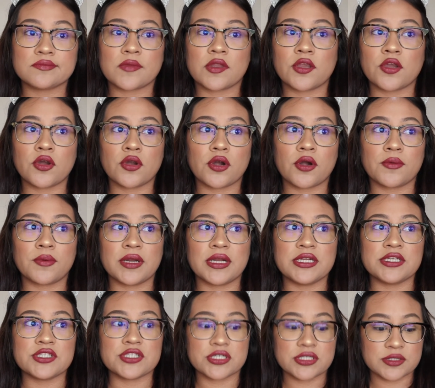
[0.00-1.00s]
you're
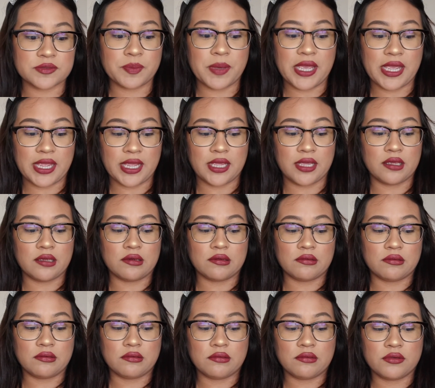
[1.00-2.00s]
already just
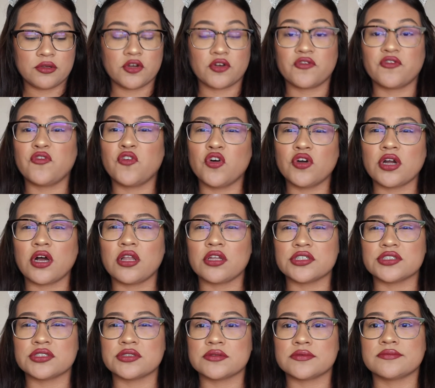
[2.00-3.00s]
paying your
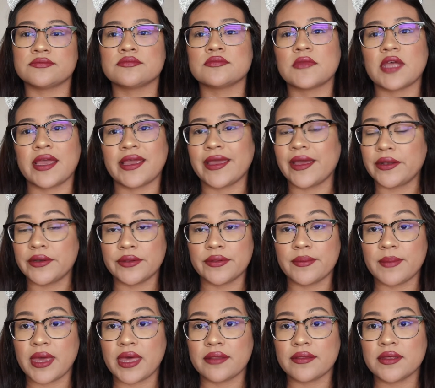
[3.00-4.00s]
$4. I can't do the
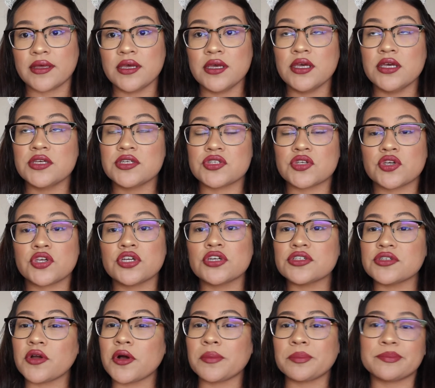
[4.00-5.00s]
math. So
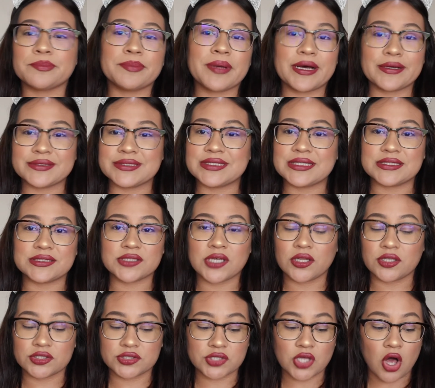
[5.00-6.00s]
you're about
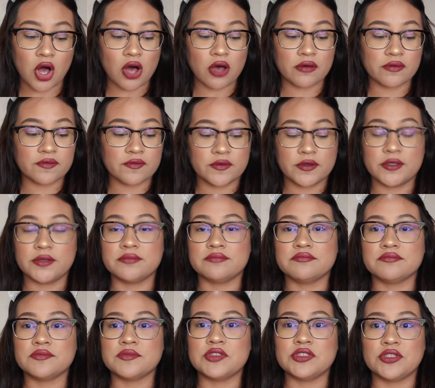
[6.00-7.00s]
$6 off from,
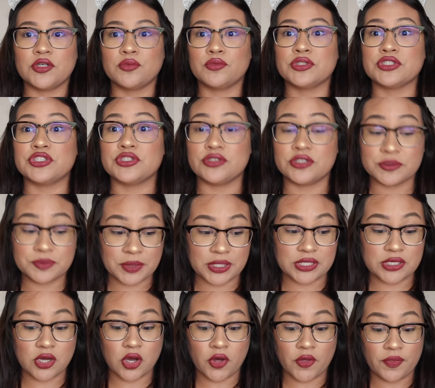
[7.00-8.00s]
you know, what you
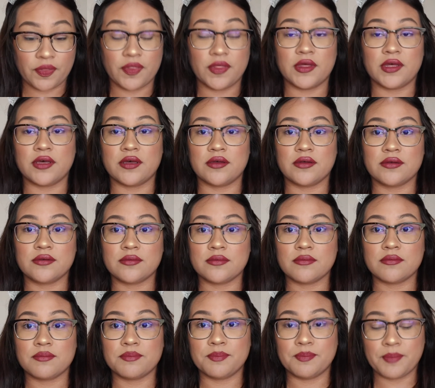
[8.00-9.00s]
spent on the
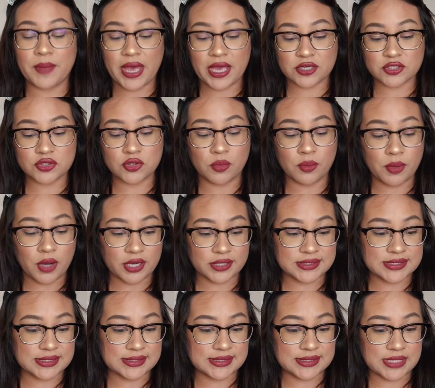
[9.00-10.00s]
actual
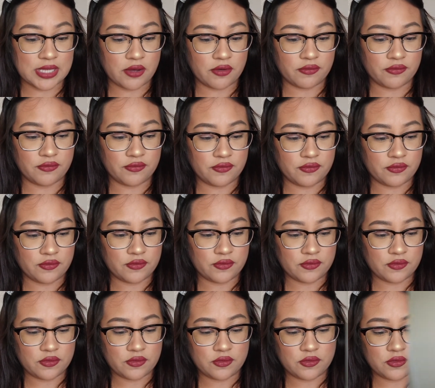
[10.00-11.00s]
box itself.
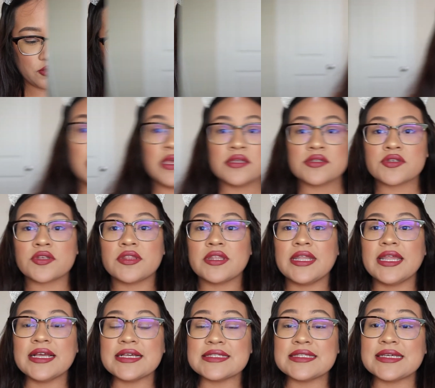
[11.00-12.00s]
So the
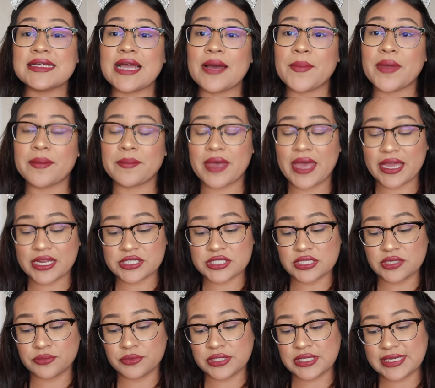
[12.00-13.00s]
next thing I'm
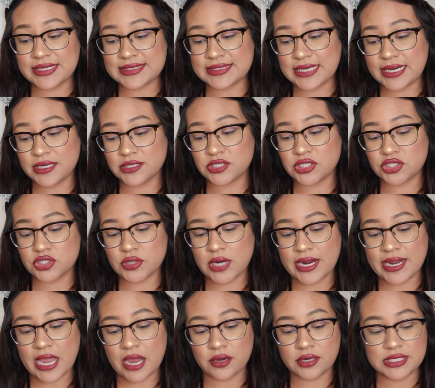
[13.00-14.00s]
actually really excited to
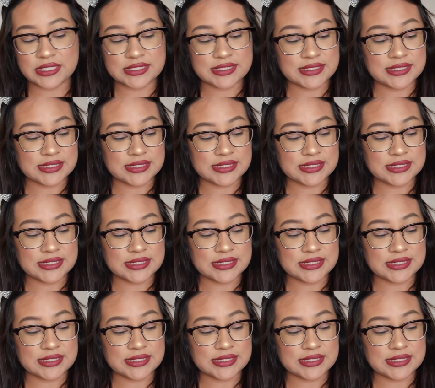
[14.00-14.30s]
try out is